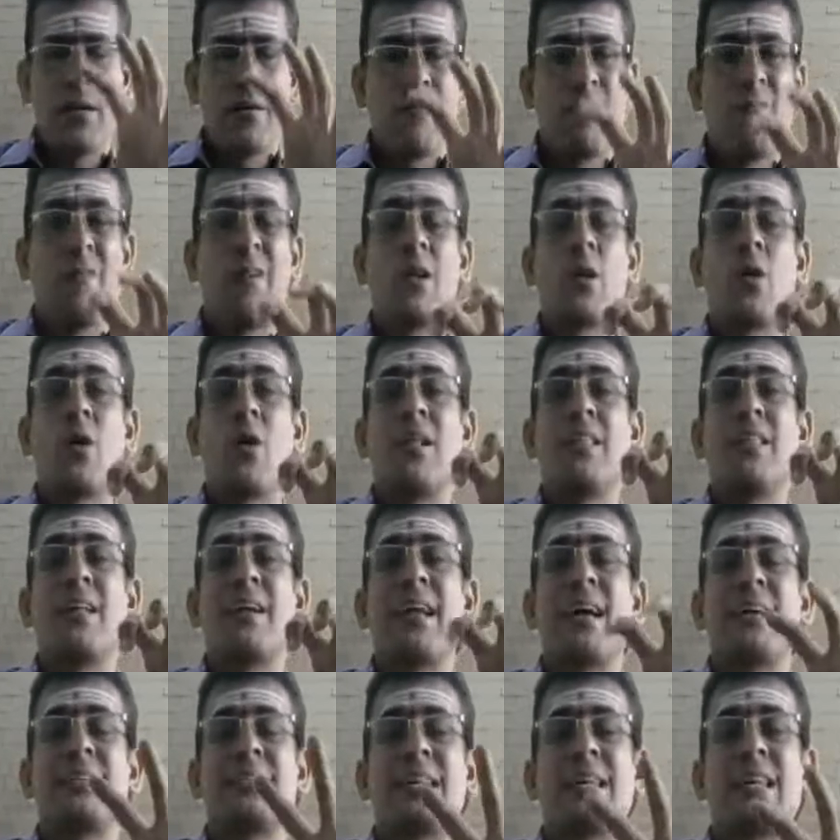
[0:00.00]
we'll call that
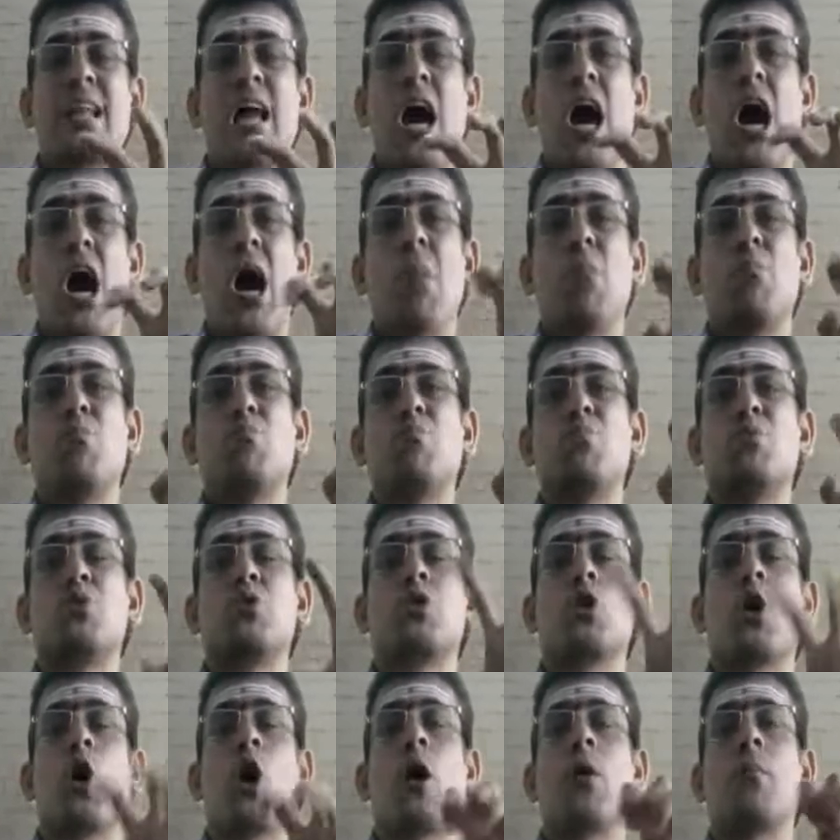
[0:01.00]
as an
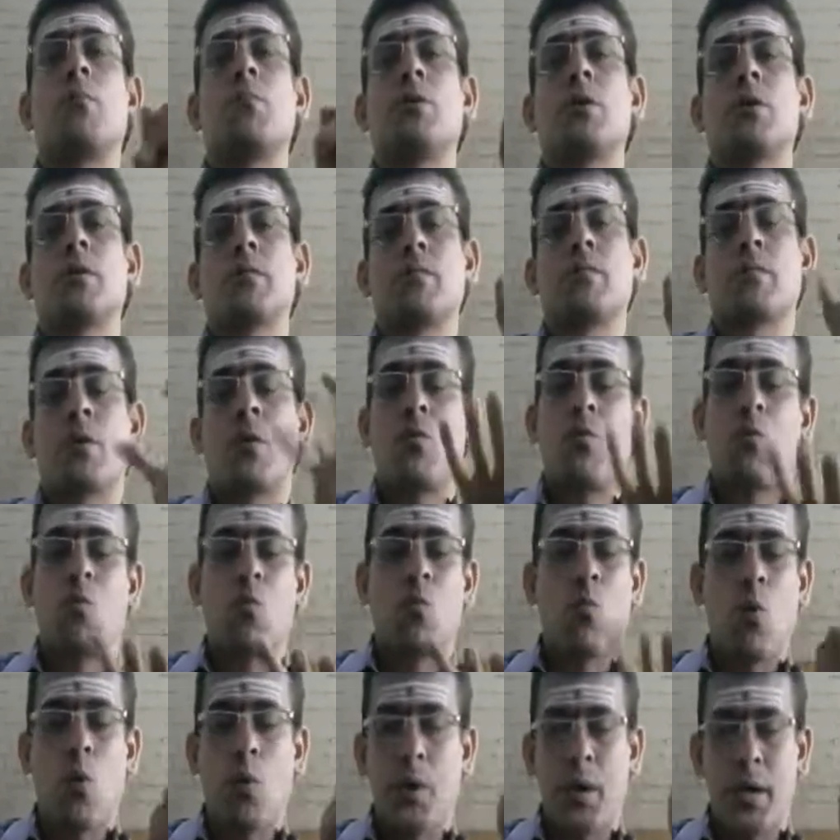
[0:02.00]
absorbed
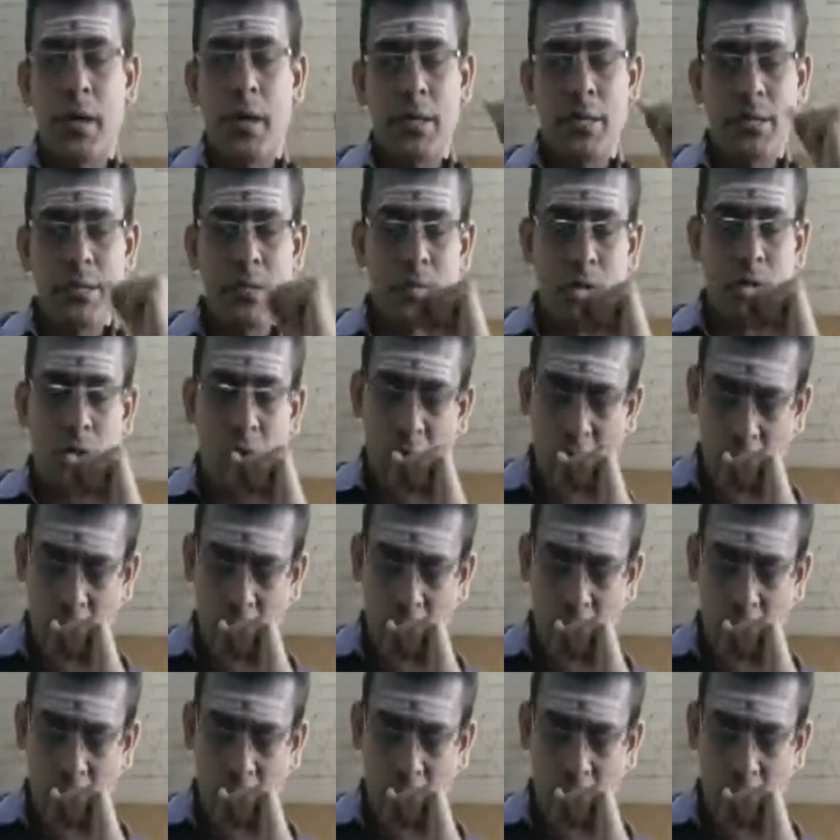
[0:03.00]
overheads.